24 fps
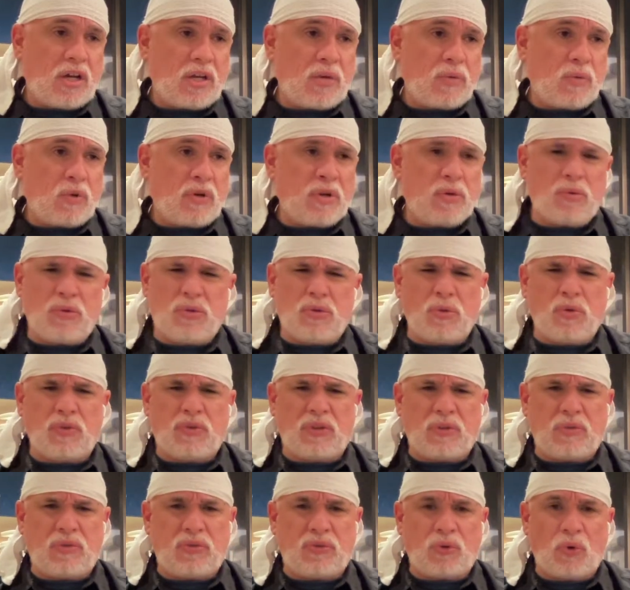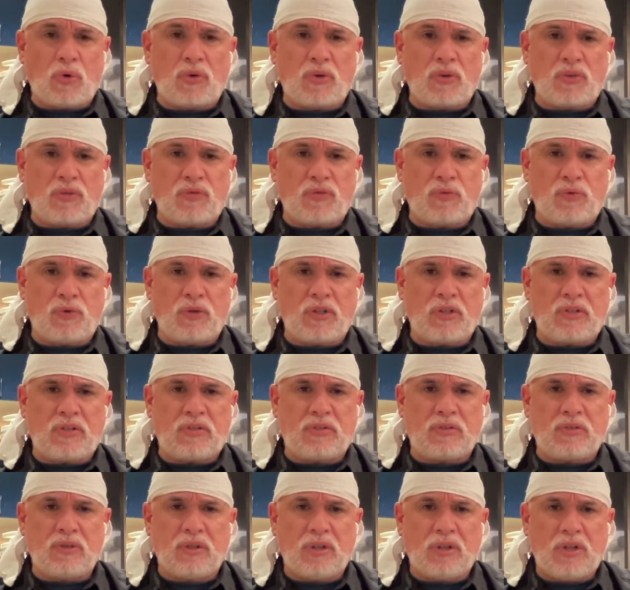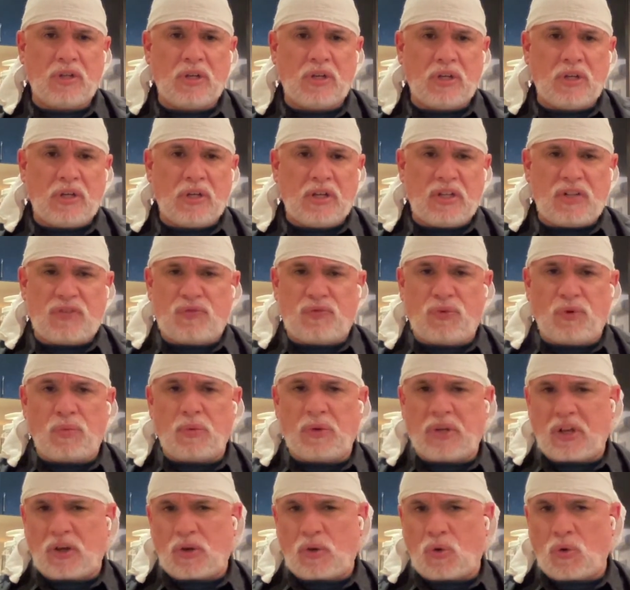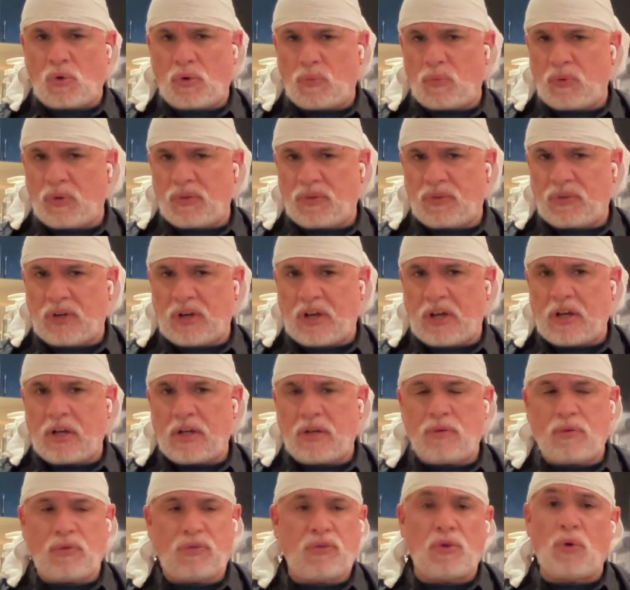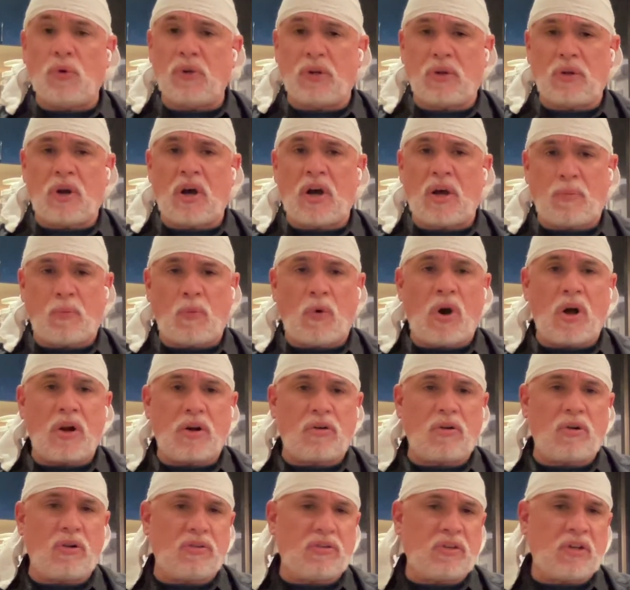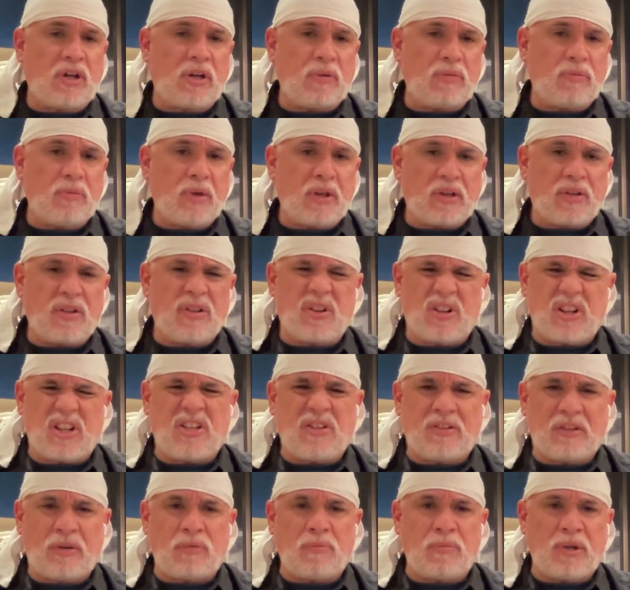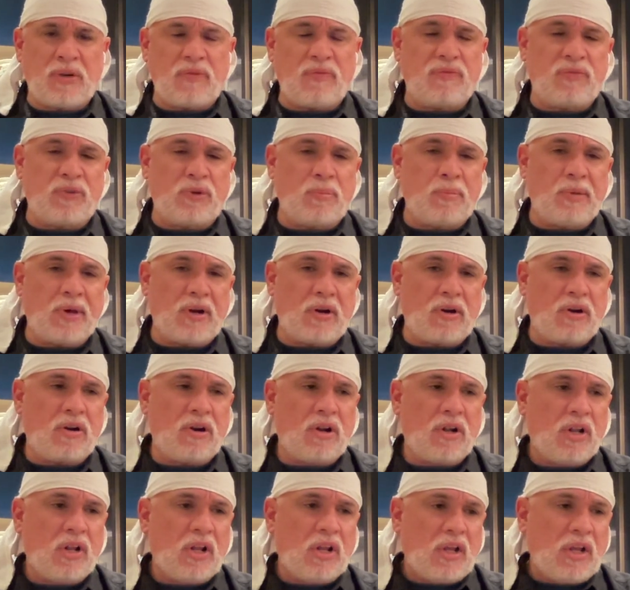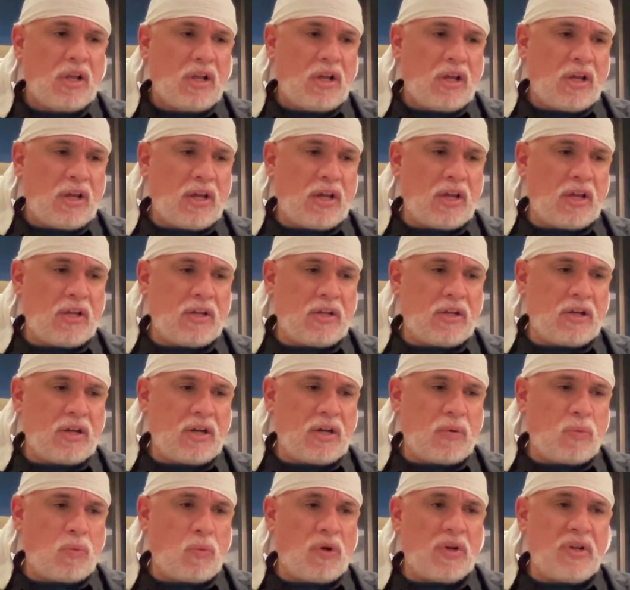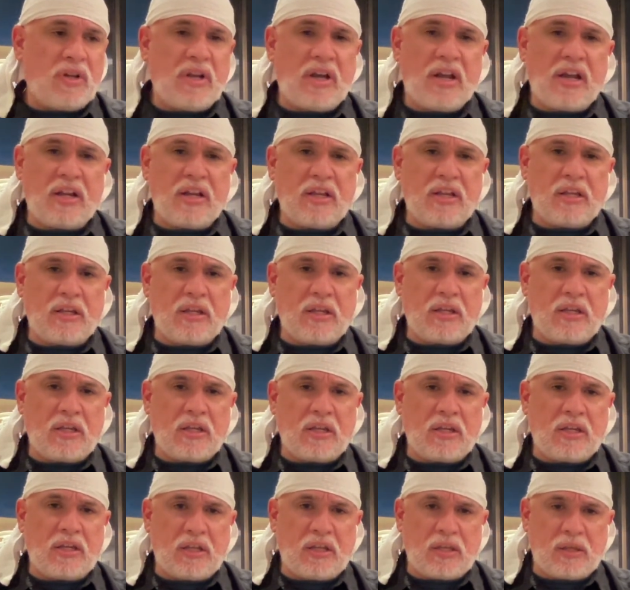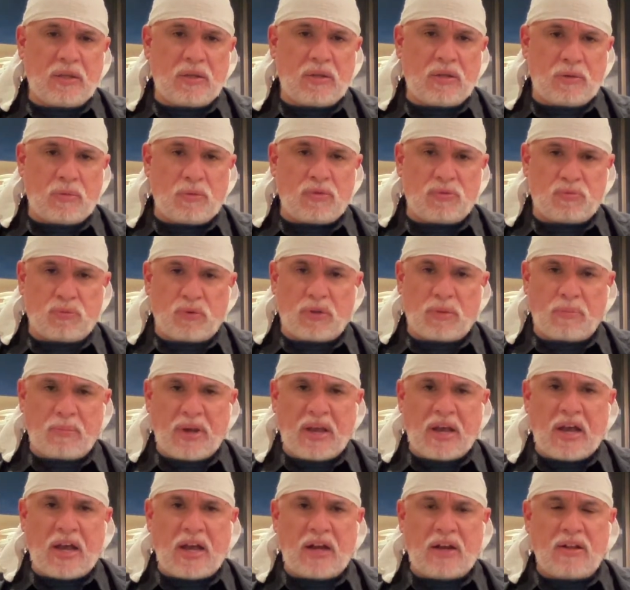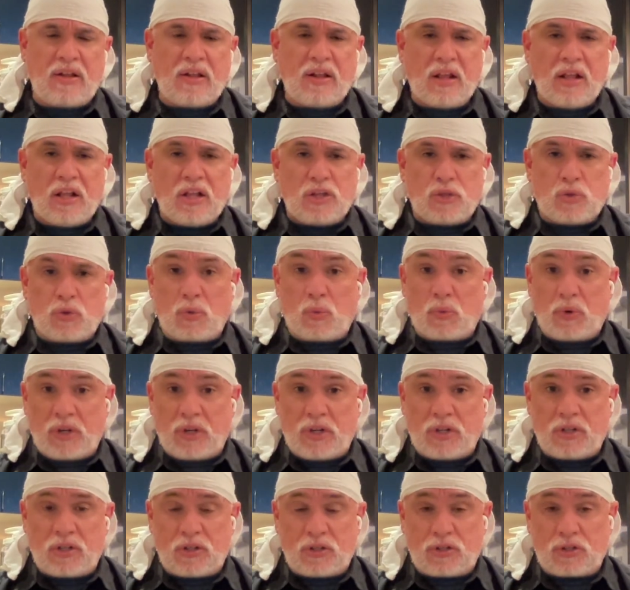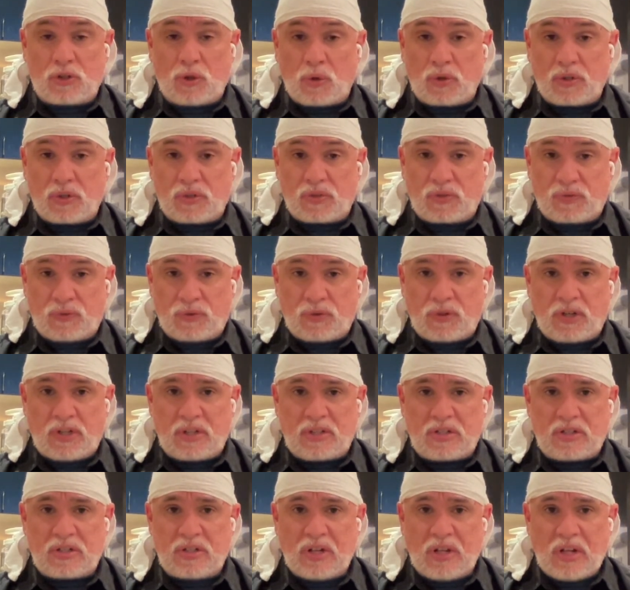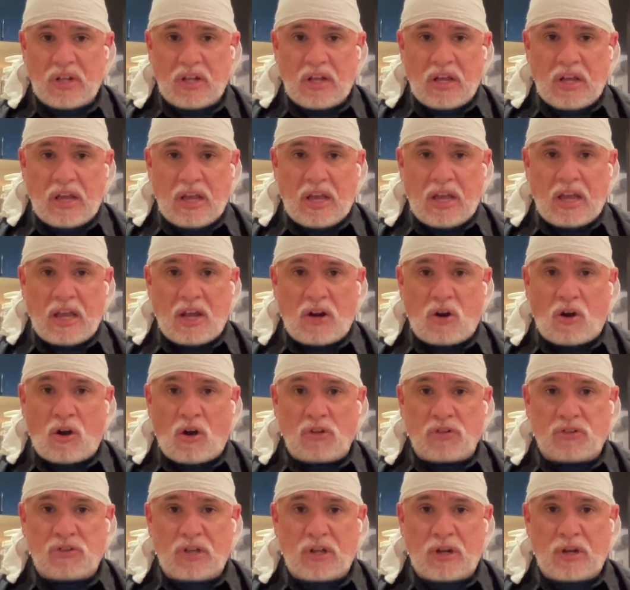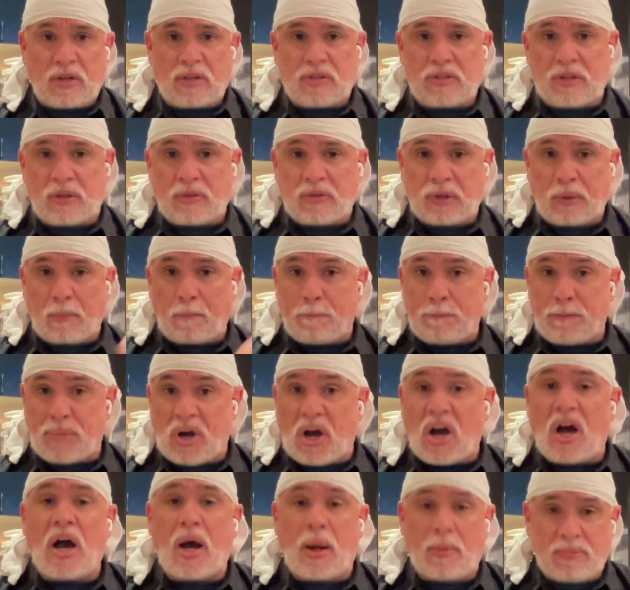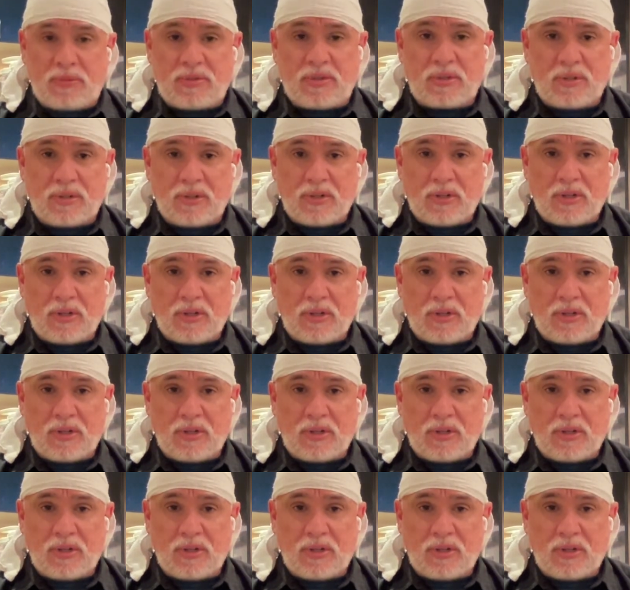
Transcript: what he would do is he'd soak his foot. His foot would get cold on one side, and he was soaking in hot water all the time. He said it made him feel better. And one night, it was really bad. So he went in to soak his foot, and all of a sudden, something popped.